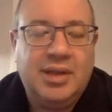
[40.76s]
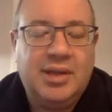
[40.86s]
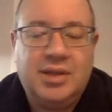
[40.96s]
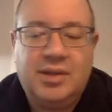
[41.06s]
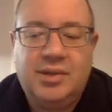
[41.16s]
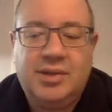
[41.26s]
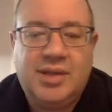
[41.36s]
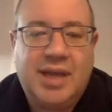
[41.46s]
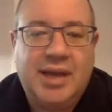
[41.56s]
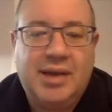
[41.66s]
digital,
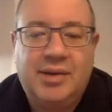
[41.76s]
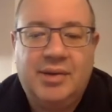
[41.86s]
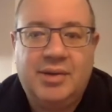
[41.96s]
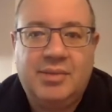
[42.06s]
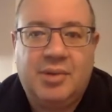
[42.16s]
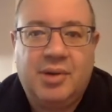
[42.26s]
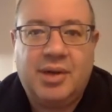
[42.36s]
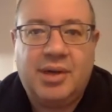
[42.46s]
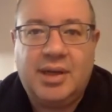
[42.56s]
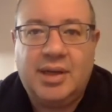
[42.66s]
sales,
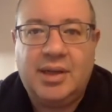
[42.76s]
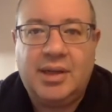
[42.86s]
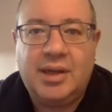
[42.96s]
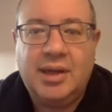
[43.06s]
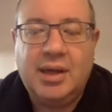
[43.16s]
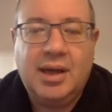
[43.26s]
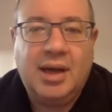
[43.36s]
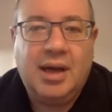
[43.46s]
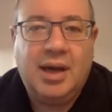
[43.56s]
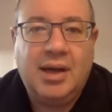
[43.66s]
marketing,
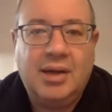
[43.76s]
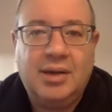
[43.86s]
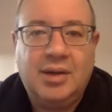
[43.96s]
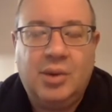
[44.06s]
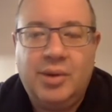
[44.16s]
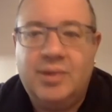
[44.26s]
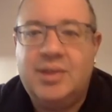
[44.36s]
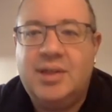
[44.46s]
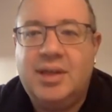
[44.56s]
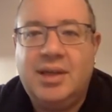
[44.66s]

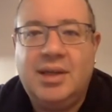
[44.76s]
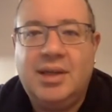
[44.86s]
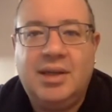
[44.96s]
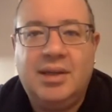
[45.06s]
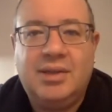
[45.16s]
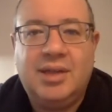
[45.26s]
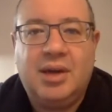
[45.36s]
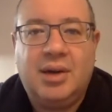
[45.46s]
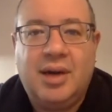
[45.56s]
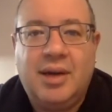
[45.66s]
loyalty,
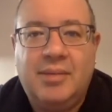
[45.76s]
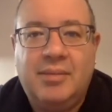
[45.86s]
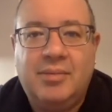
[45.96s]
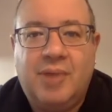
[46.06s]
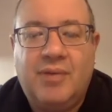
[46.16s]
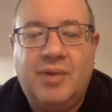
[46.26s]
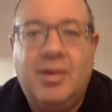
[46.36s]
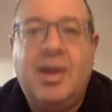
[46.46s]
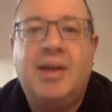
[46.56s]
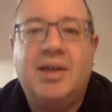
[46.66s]
CRM, revenue
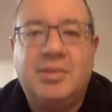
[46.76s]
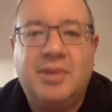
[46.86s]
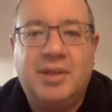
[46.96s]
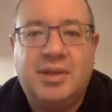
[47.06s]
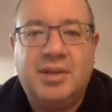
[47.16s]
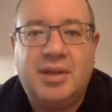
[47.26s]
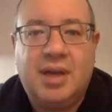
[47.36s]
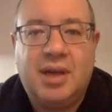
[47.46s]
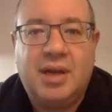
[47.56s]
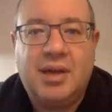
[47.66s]
management,
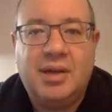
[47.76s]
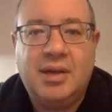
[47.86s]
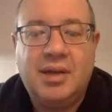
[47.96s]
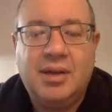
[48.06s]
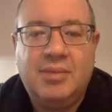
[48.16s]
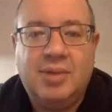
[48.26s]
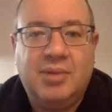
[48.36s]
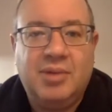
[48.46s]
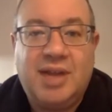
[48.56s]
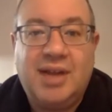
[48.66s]

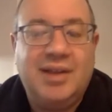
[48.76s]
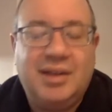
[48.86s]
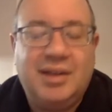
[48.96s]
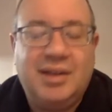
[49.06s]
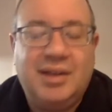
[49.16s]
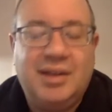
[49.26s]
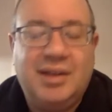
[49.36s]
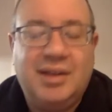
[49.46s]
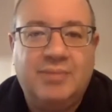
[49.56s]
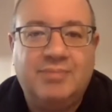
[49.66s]
pretty much anything to do with
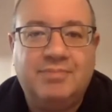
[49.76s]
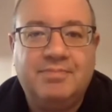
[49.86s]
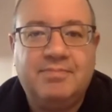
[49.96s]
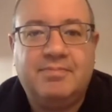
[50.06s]
revenue.